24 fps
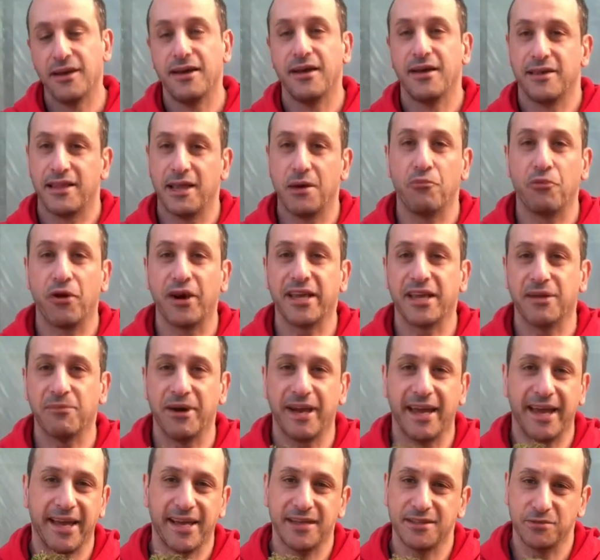they break in my
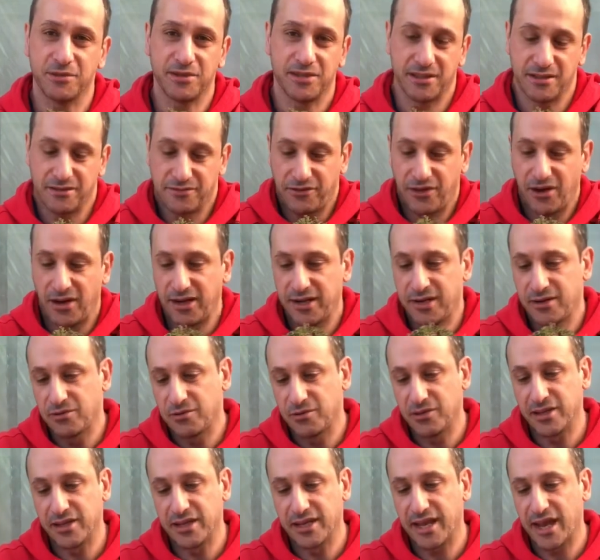hands, which is fine.
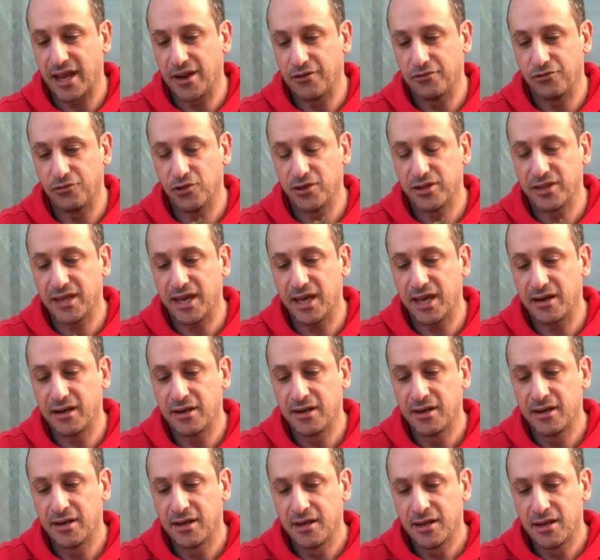You can't avoid that,
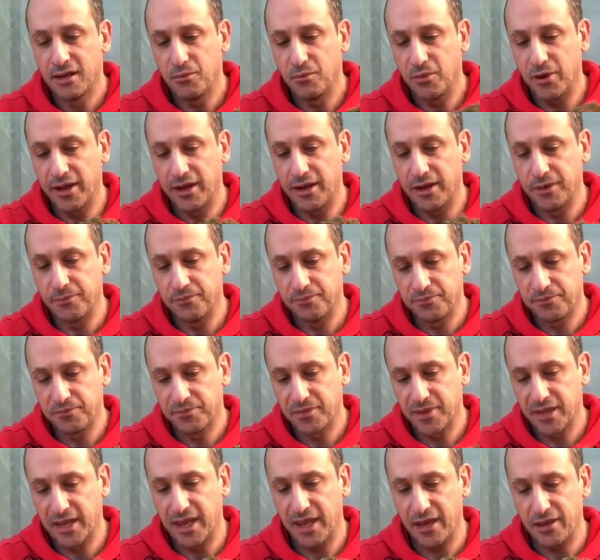but
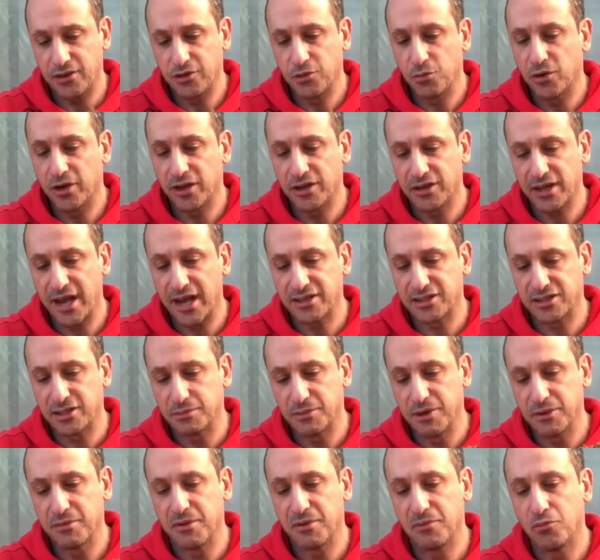yeah, you want to actually
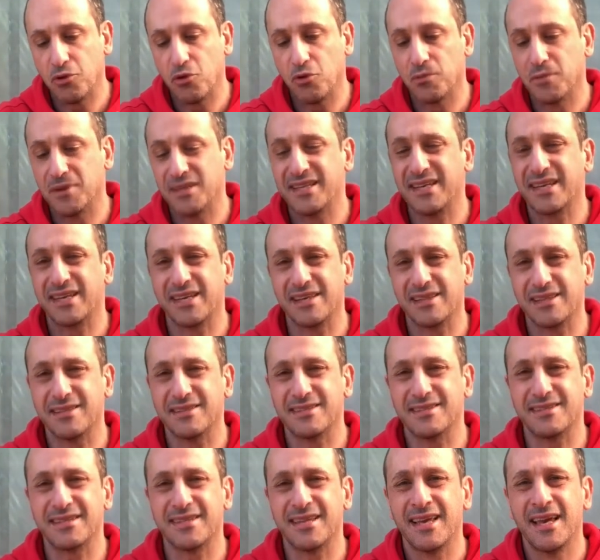be a bit more
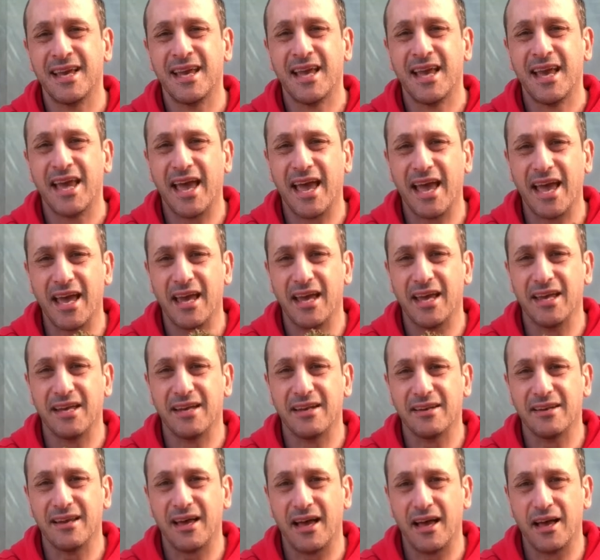meticulous
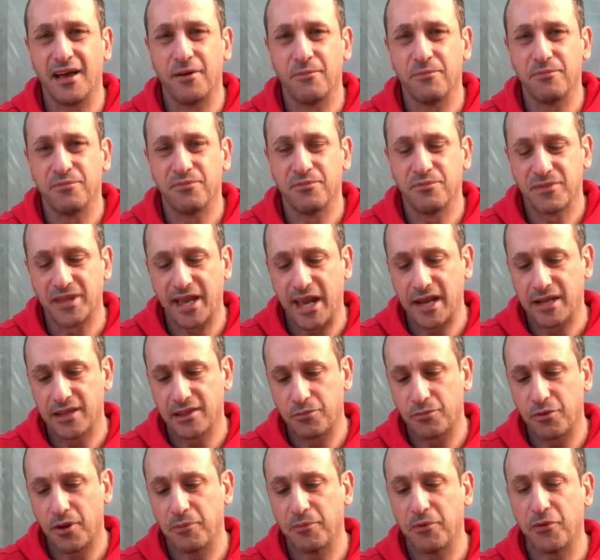and cutting the
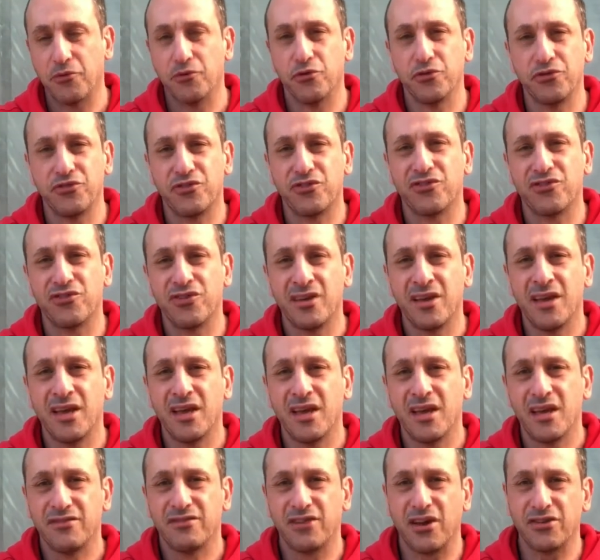proper roots.
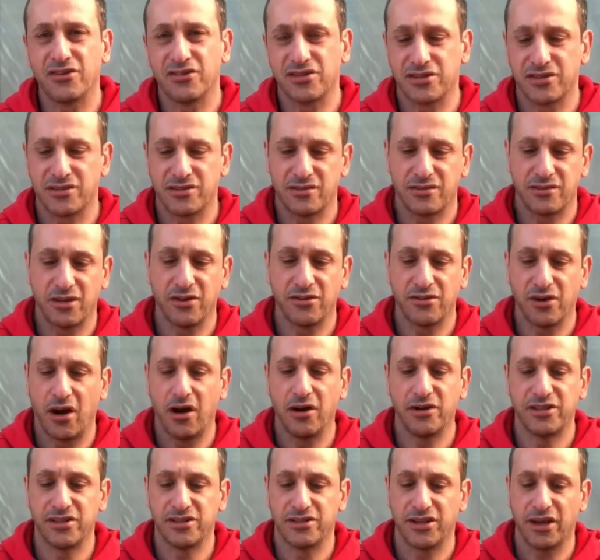I just don't
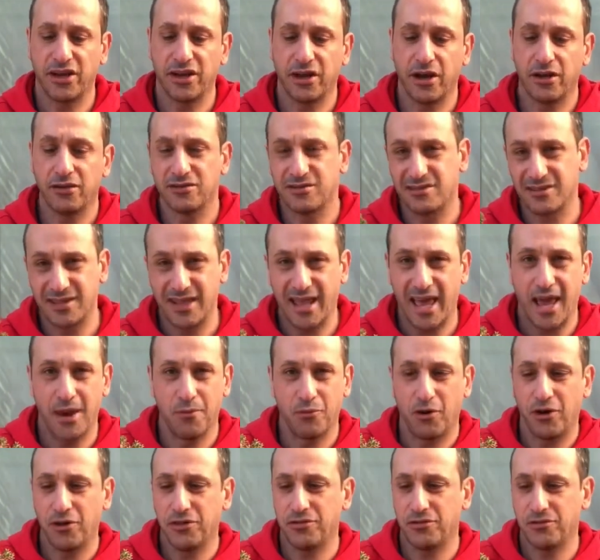go slam
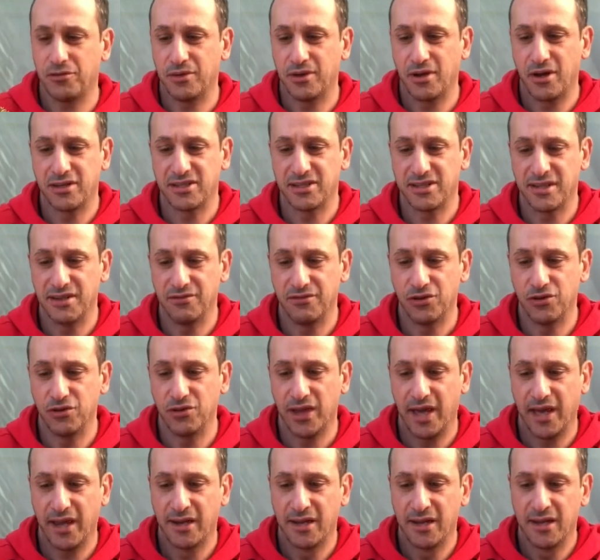right through it. I just never do
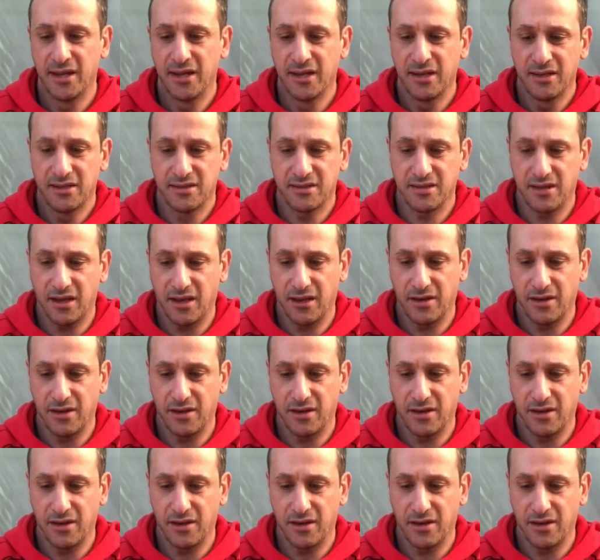that. So